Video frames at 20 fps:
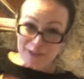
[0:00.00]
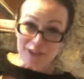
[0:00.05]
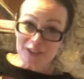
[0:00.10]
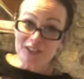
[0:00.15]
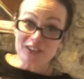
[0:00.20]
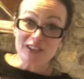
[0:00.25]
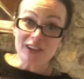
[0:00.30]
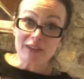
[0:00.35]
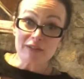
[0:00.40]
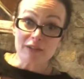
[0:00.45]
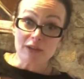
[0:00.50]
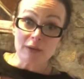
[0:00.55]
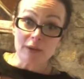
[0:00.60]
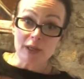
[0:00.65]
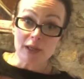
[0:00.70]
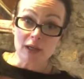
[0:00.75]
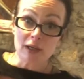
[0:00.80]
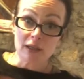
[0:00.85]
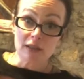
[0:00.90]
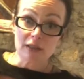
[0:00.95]
stuff
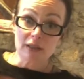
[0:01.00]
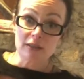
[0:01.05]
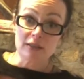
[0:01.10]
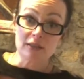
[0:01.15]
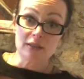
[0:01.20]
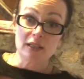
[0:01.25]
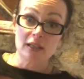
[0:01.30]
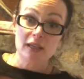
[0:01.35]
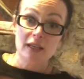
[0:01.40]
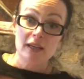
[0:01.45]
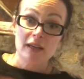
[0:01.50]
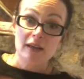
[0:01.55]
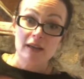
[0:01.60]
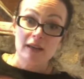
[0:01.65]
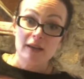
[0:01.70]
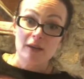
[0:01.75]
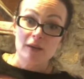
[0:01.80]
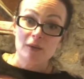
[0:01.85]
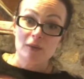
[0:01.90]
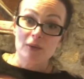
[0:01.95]
going on, because
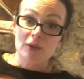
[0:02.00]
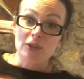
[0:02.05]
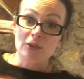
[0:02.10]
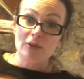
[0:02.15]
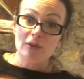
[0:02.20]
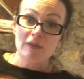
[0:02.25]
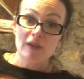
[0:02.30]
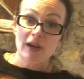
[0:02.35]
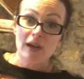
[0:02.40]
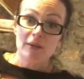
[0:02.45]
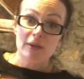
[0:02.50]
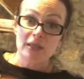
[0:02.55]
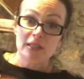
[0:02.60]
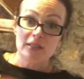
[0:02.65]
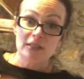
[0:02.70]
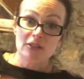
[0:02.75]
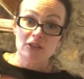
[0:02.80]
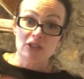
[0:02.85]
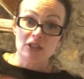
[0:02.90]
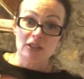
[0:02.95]
when you have
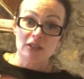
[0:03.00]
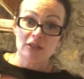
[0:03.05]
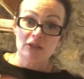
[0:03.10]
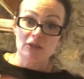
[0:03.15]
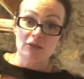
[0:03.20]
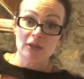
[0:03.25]
high-waisted jeans,